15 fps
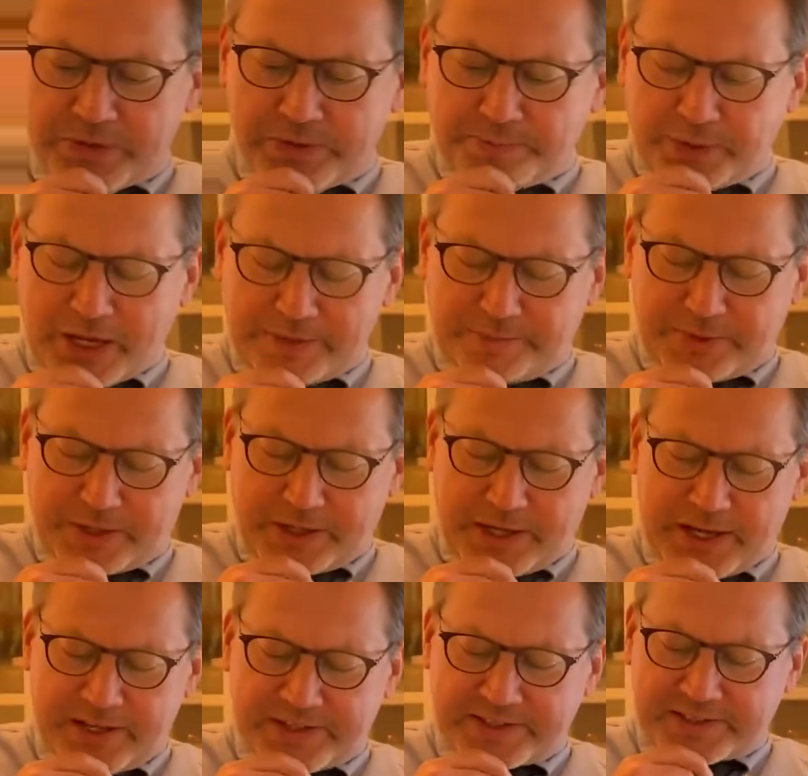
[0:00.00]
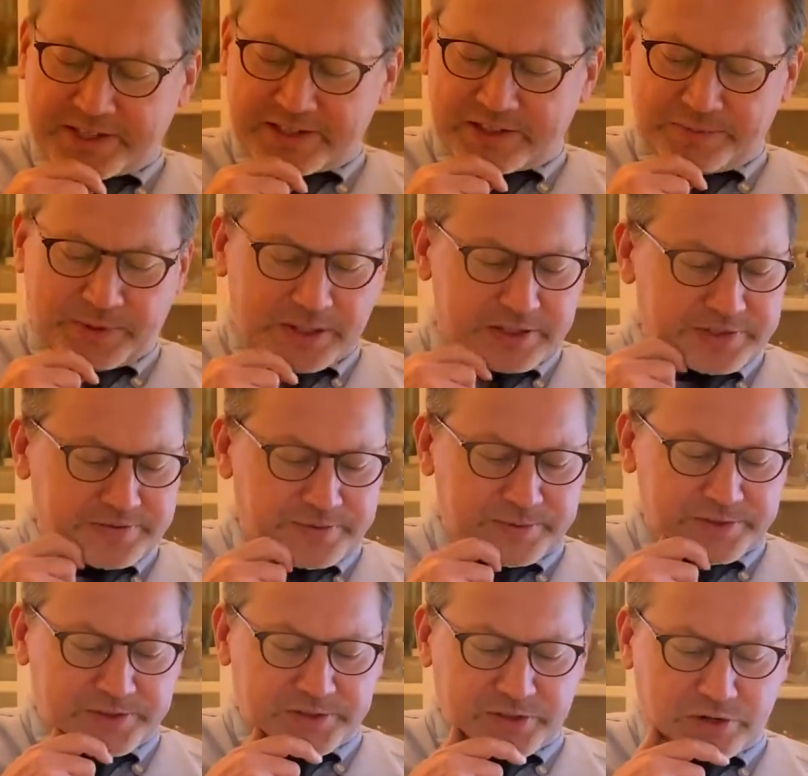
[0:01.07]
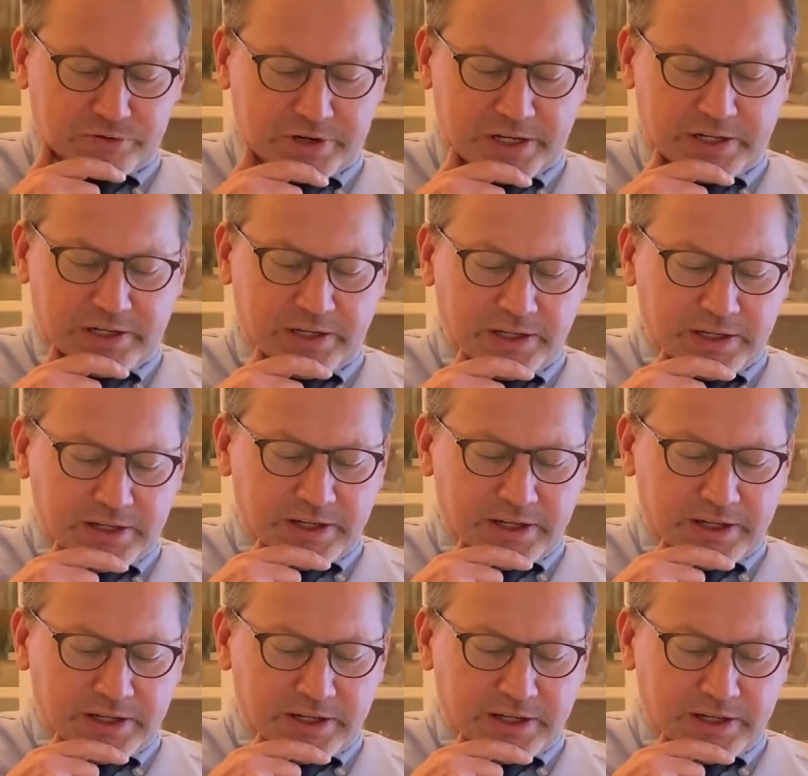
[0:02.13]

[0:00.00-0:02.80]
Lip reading: the paper 80 centimeters from a screen